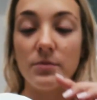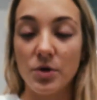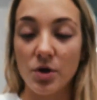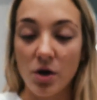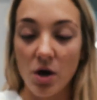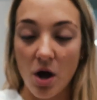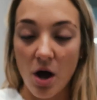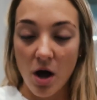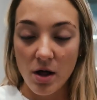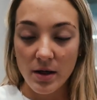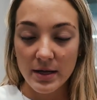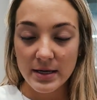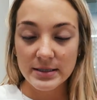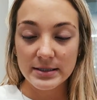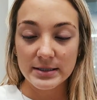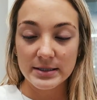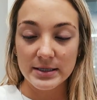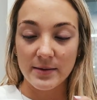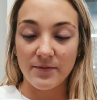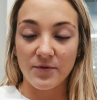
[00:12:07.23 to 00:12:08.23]
they're
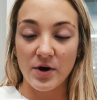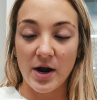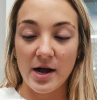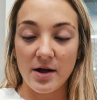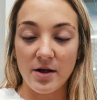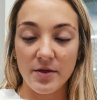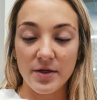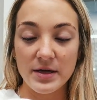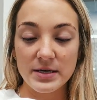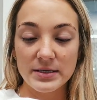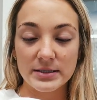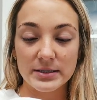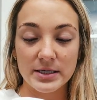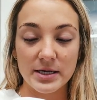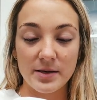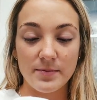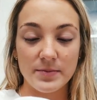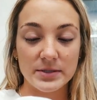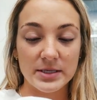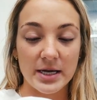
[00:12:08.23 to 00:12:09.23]
Ollie Sleep or Healthy
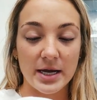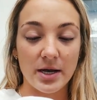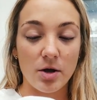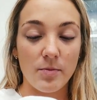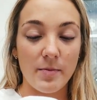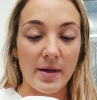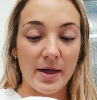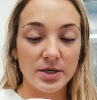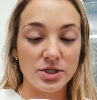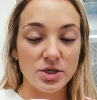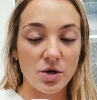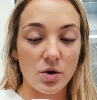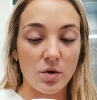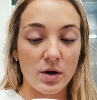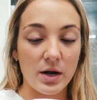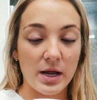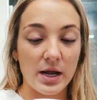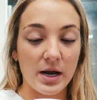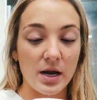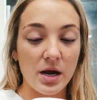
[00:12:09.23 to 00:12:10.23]
Sleep Cycle
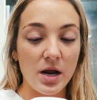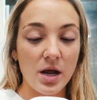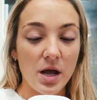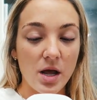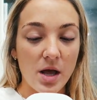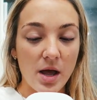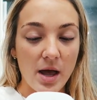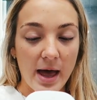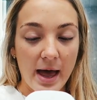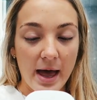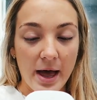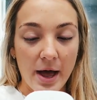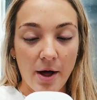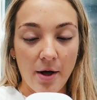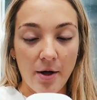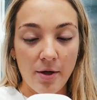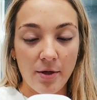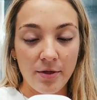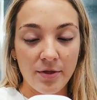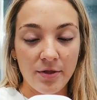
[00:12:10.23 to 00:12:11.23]
Melatonin,
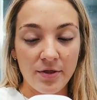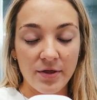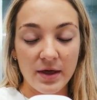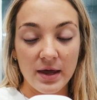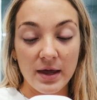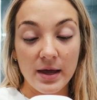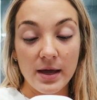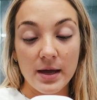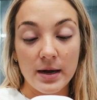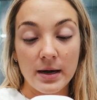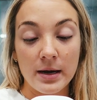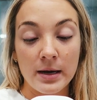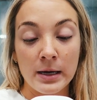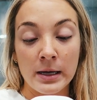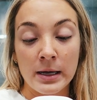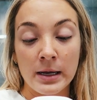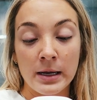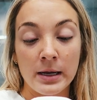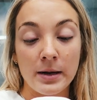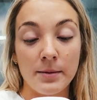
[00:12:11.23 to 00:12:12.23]

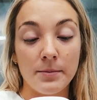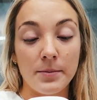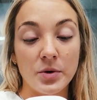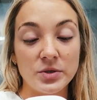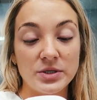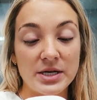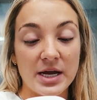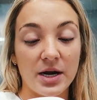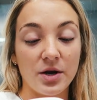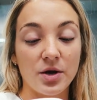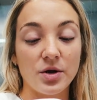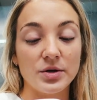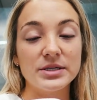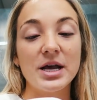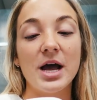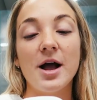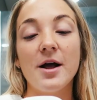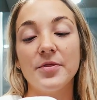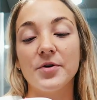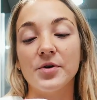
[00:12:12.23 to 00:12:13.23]
L-theanine, and
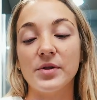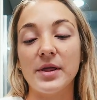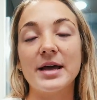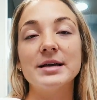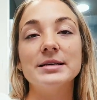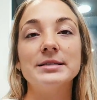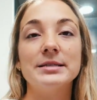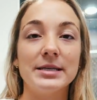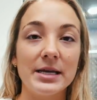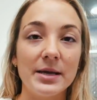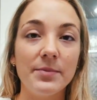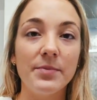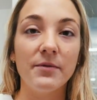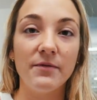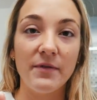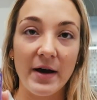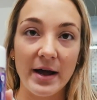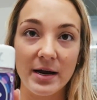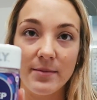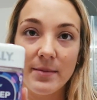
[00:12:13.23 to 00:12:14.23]
botanicals. They're like a sleep
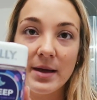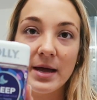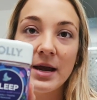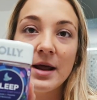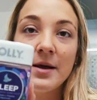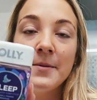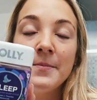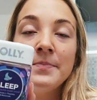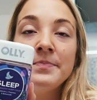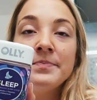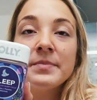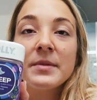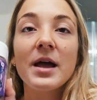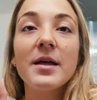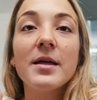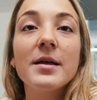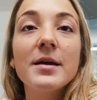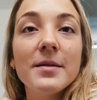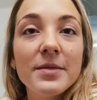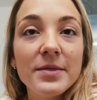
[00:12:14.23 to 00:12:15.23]
vitamin.
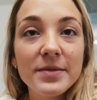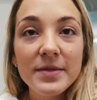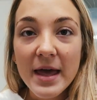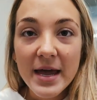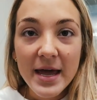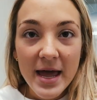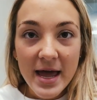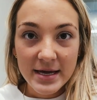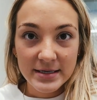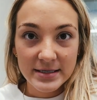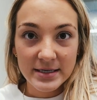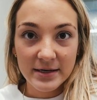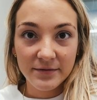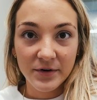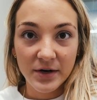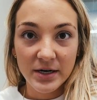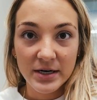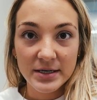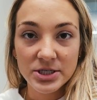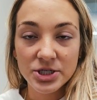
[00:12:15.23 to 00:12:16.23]
They hit
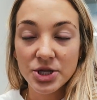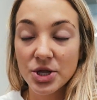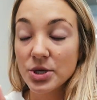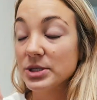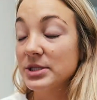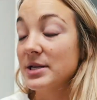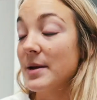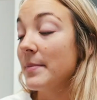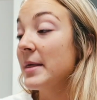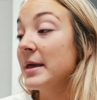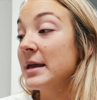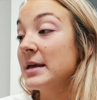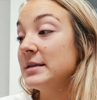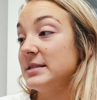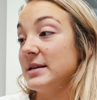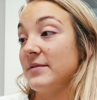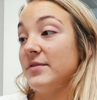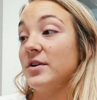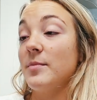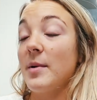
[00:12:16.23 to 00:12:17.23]
different. There's something
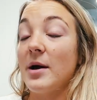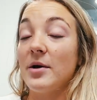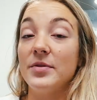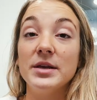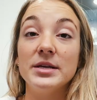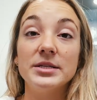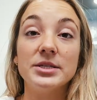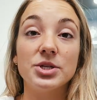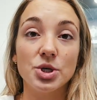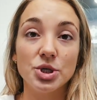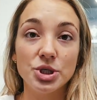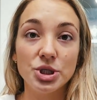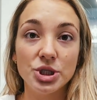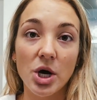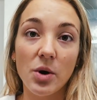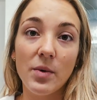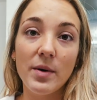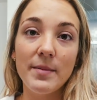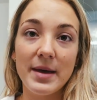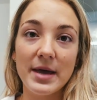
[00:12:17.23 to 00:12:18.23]
is different about these. They're
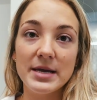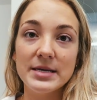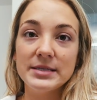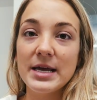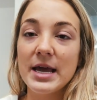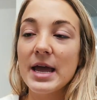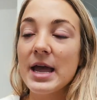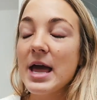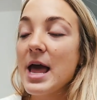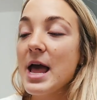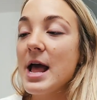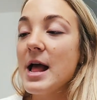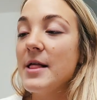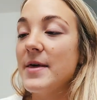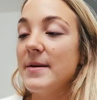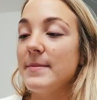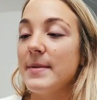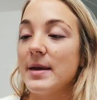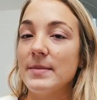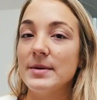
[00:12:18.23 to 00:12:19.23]
so amazing.
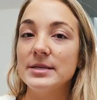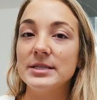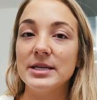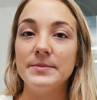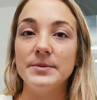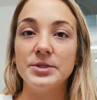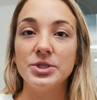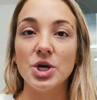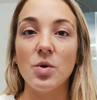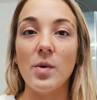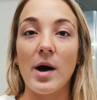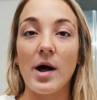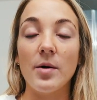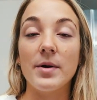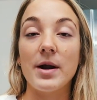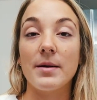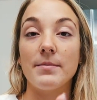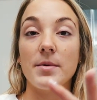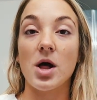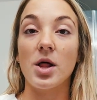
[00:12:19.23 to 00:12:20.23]
They make me sleep so well,
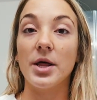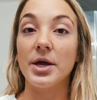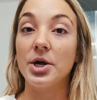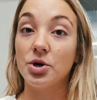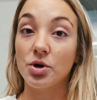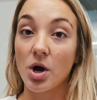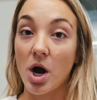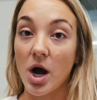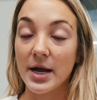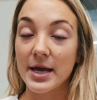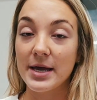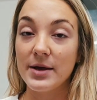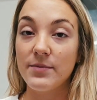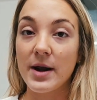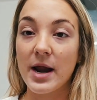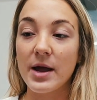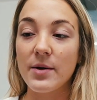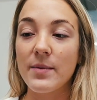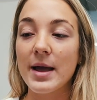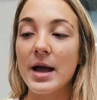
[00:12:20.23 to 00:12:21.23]
but I'm not like groggy
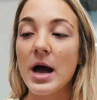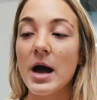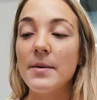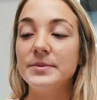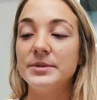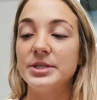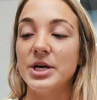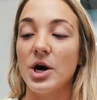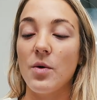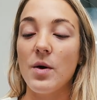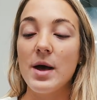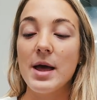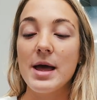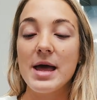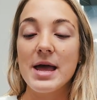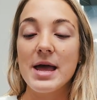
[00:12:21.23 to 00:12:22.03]
when I wake up. So